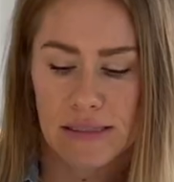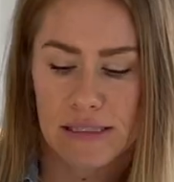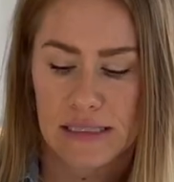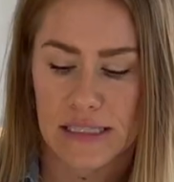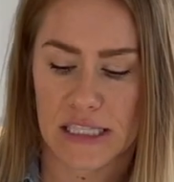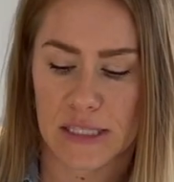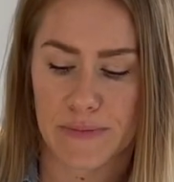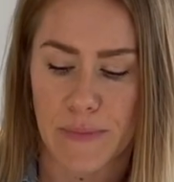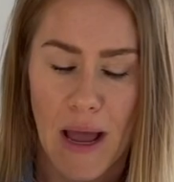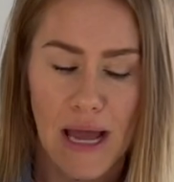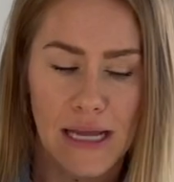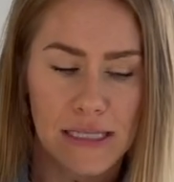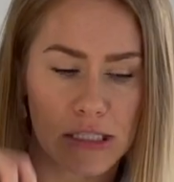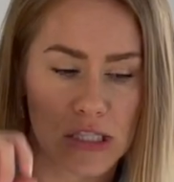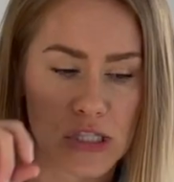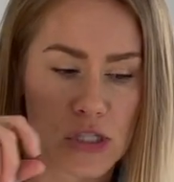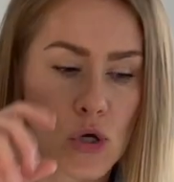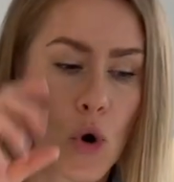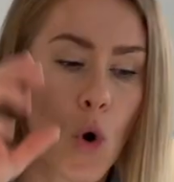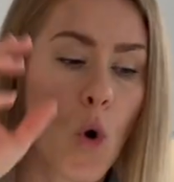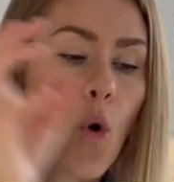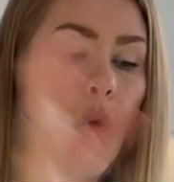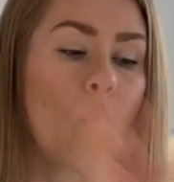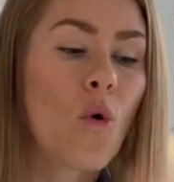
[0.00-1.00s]
spots,
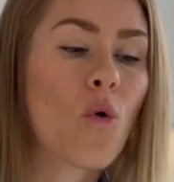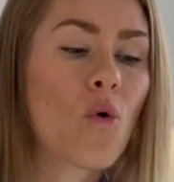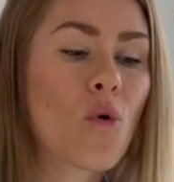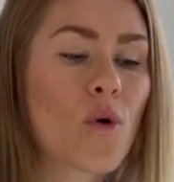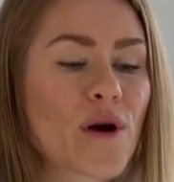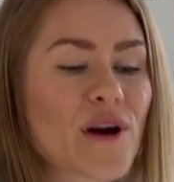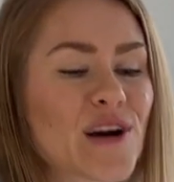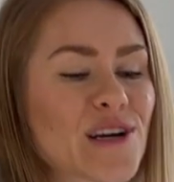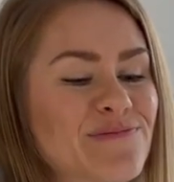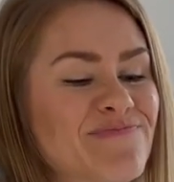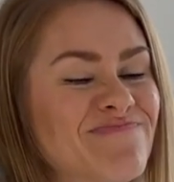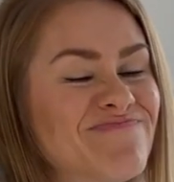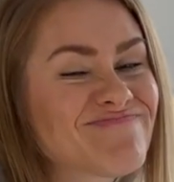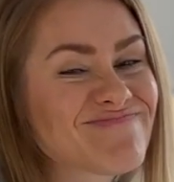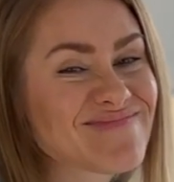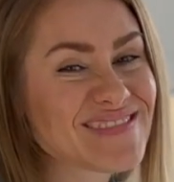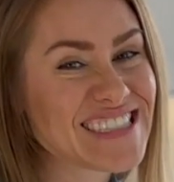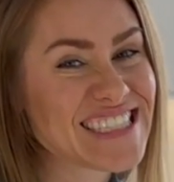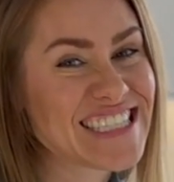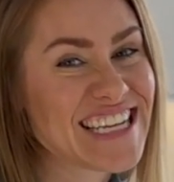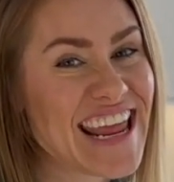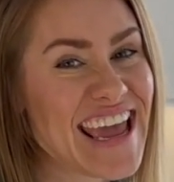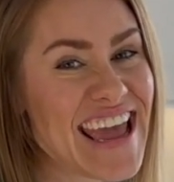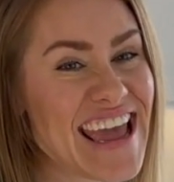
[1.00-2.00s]
or
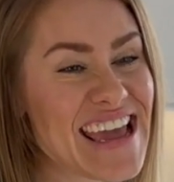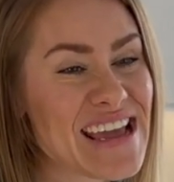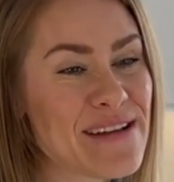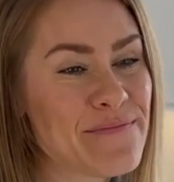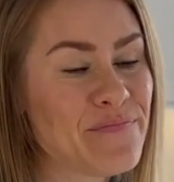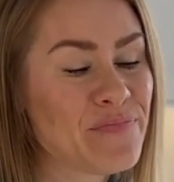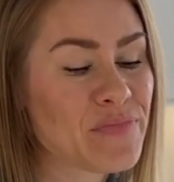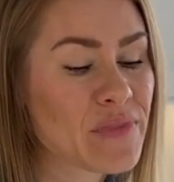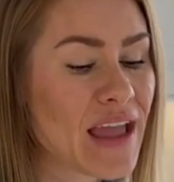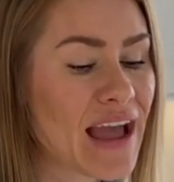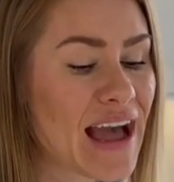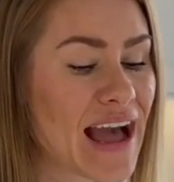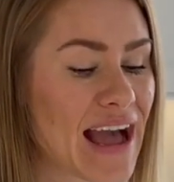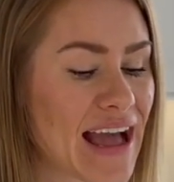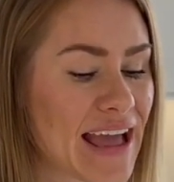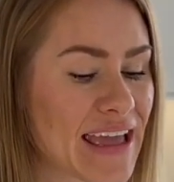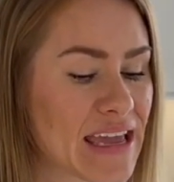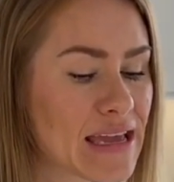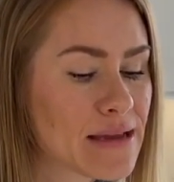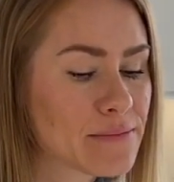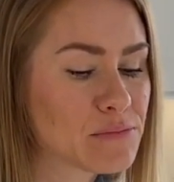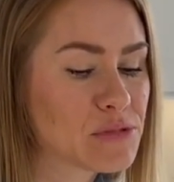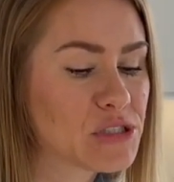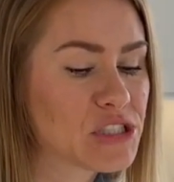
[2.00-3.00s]
today I
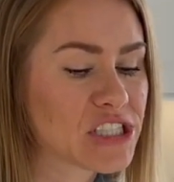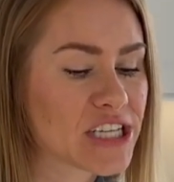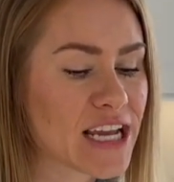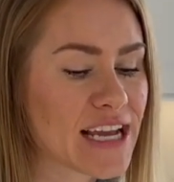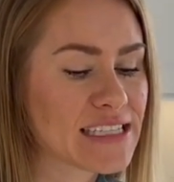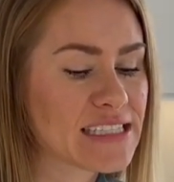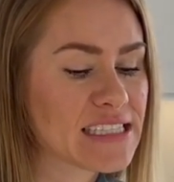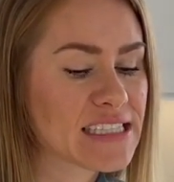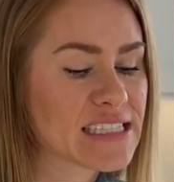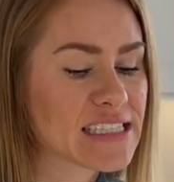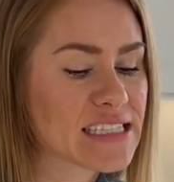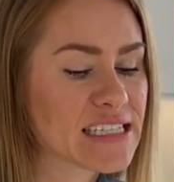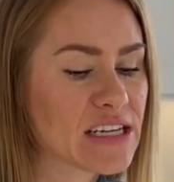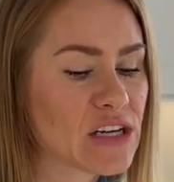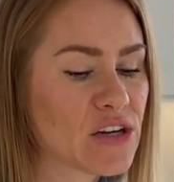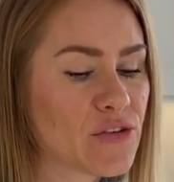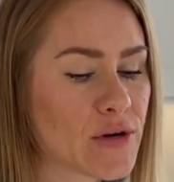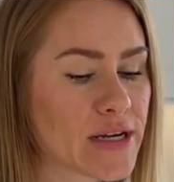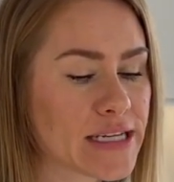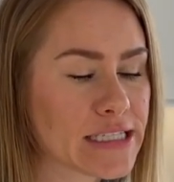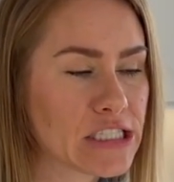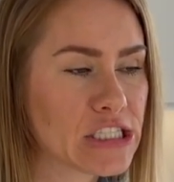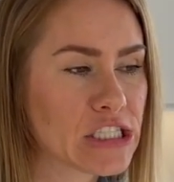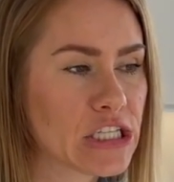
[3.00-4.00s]
am just
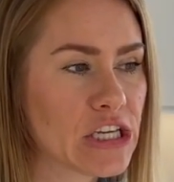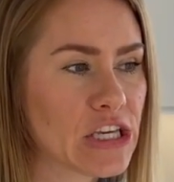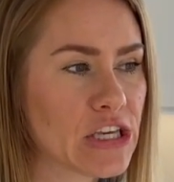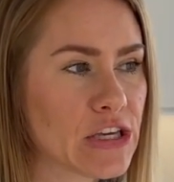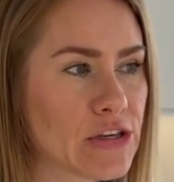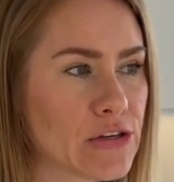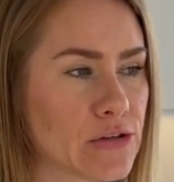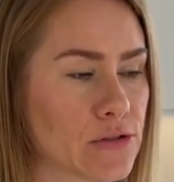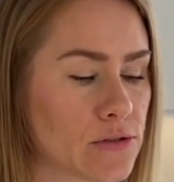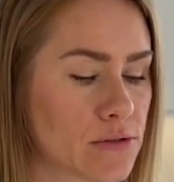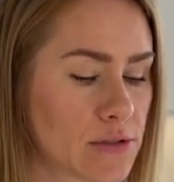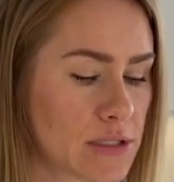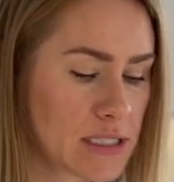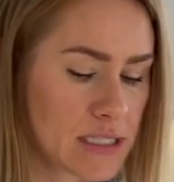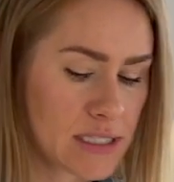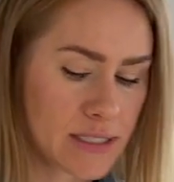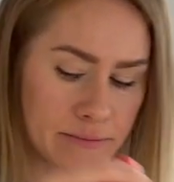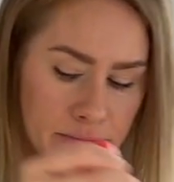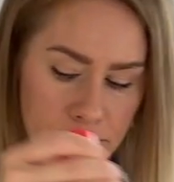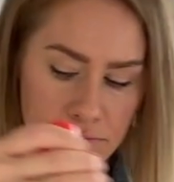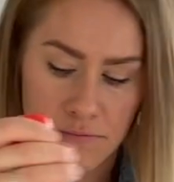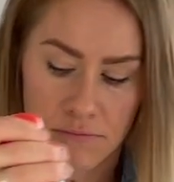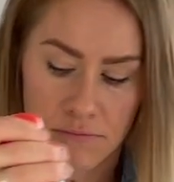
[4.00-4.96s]
going to use